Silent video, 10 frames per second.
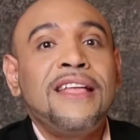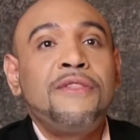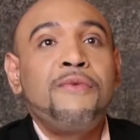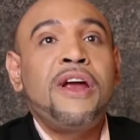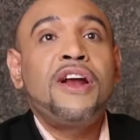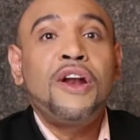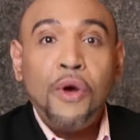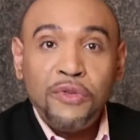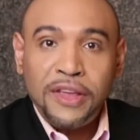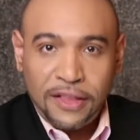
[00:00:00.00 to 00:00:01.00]
that we are
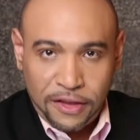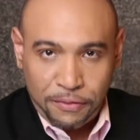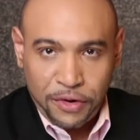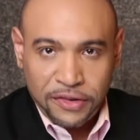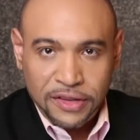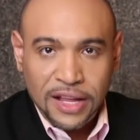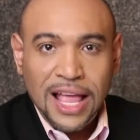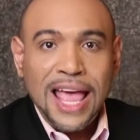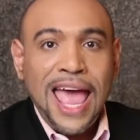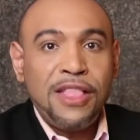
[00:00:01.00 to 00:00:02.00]
closing this person
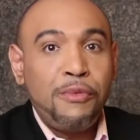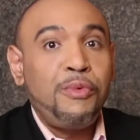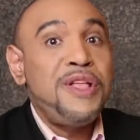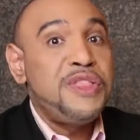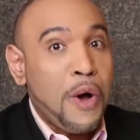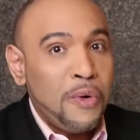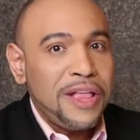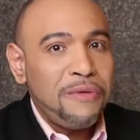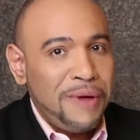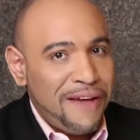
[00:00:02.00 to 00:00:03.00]
and that we know
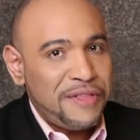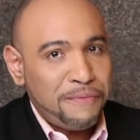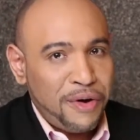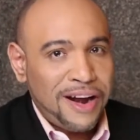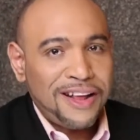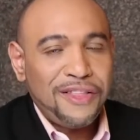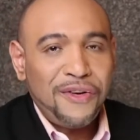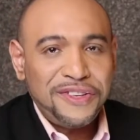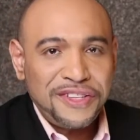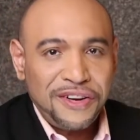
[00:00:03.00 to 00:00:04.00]
that we have the product
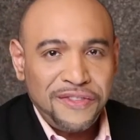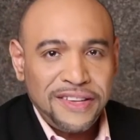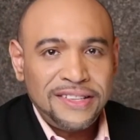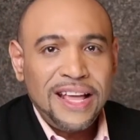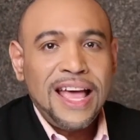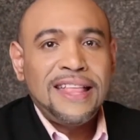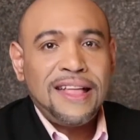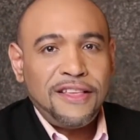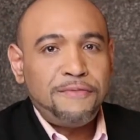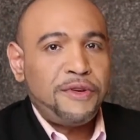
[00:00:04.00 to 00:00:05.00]
or service
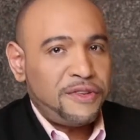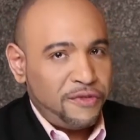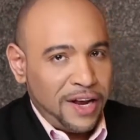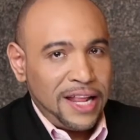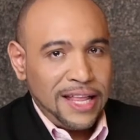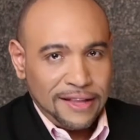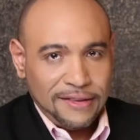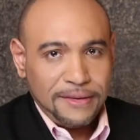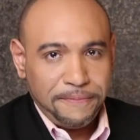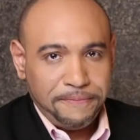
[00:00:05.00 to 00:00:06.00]
that this person really
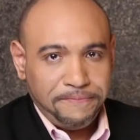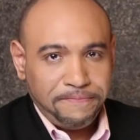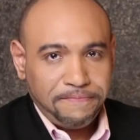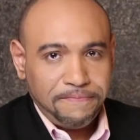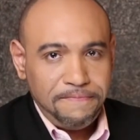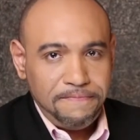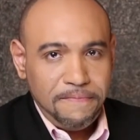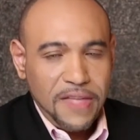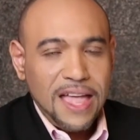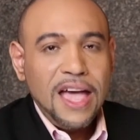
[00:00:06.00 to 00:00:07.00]
needs.
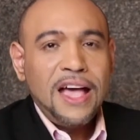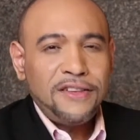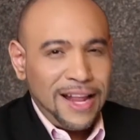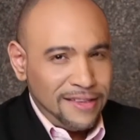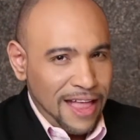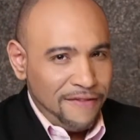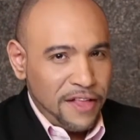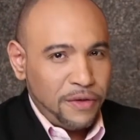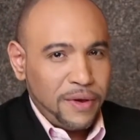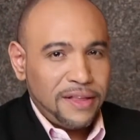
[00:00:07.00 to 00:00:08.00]
So let's dive
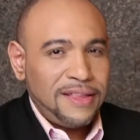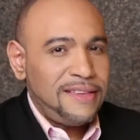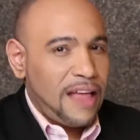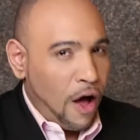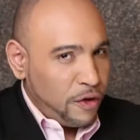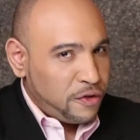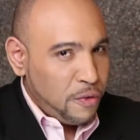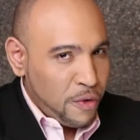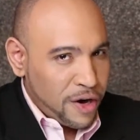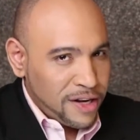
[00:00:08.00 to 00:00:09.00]
into it. This also
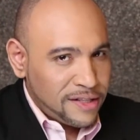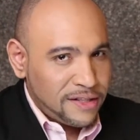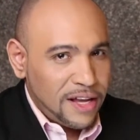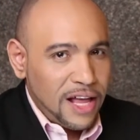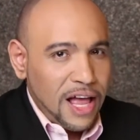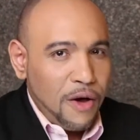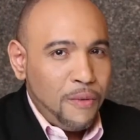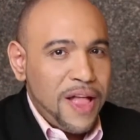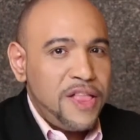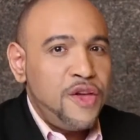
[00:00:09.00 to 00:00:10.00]
works
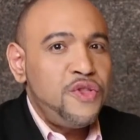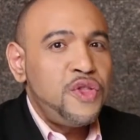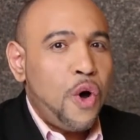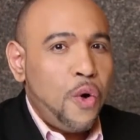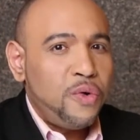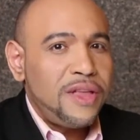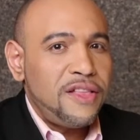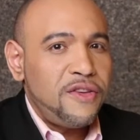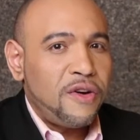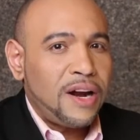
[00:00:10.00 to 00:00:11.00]
when you know
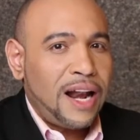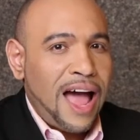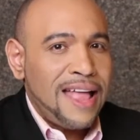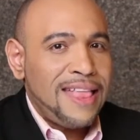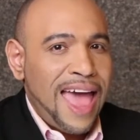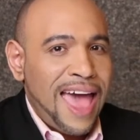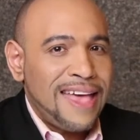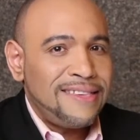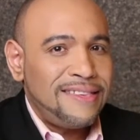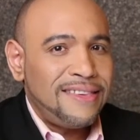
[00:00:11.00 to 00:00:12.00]
that your client
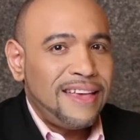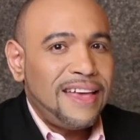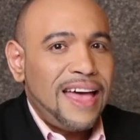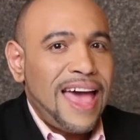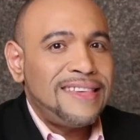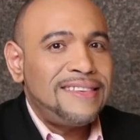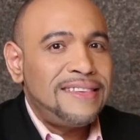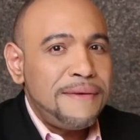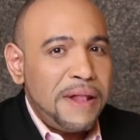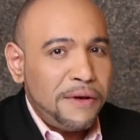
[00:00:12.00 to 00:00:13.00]
has a
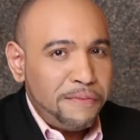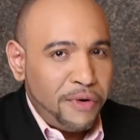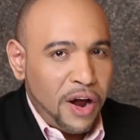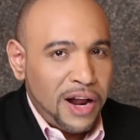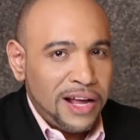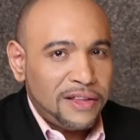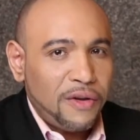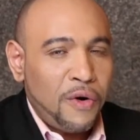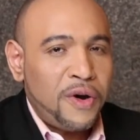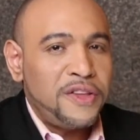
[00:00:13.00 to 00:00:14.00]
similar product
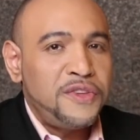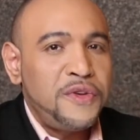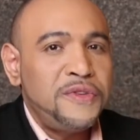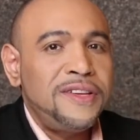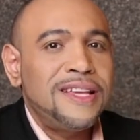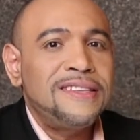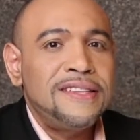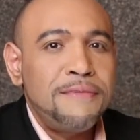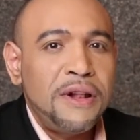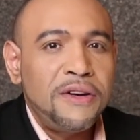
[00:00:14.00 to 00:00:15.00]
or is using a
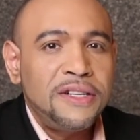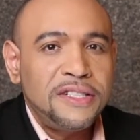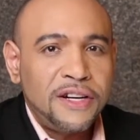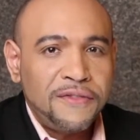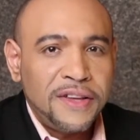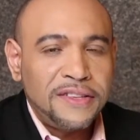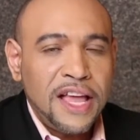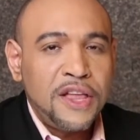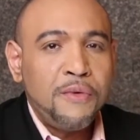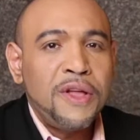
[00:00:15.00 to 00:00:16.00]
similar service
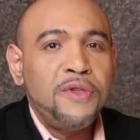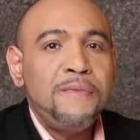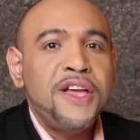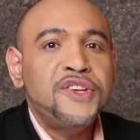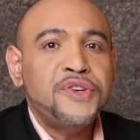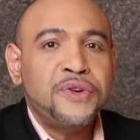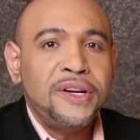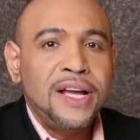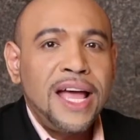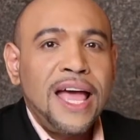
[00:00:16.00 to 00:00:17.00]
and you want to make
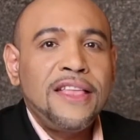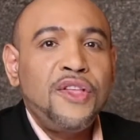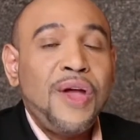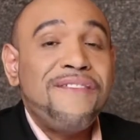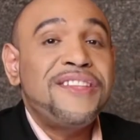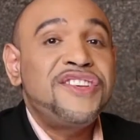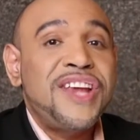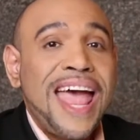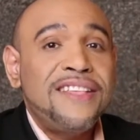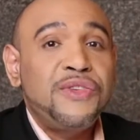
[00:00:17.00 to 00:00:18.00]
sure that you have a
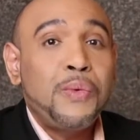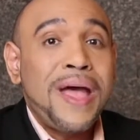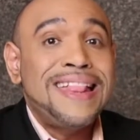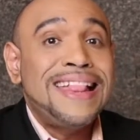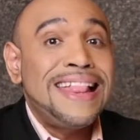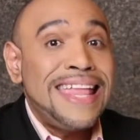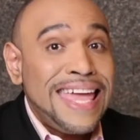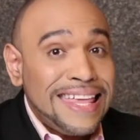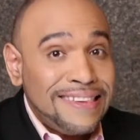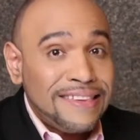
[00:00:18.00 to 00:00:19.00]
chance to at
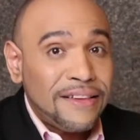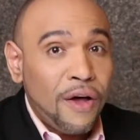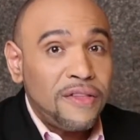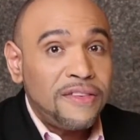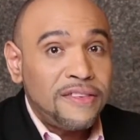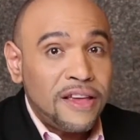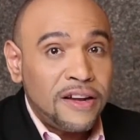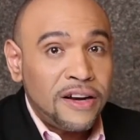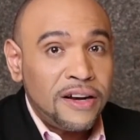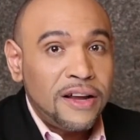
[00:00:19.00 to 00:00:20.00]
least
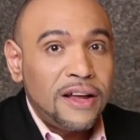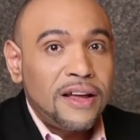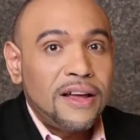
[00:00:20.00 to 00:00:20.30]
consider